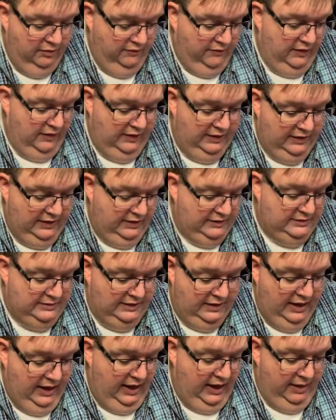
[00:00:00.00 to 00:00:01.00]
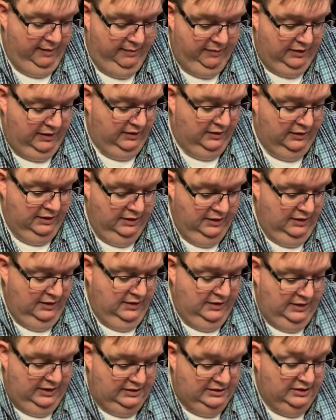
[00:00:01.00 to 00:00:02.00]
I don't know if I will eat that tonight, but
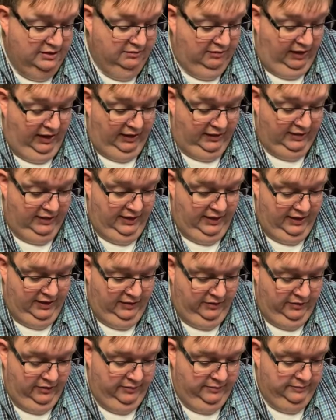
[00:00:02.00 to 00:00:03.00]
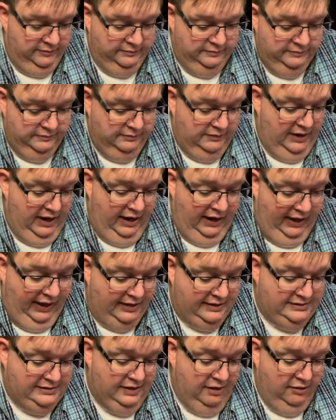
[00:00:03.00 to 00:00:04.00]
I do like that on them. But I
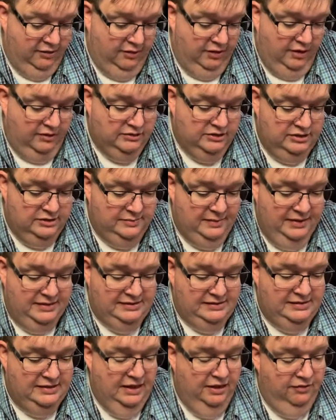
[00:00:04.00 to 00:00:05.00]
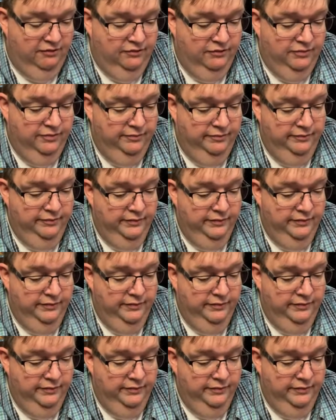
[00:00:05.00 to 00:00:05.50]
like sauerkraut just by itself.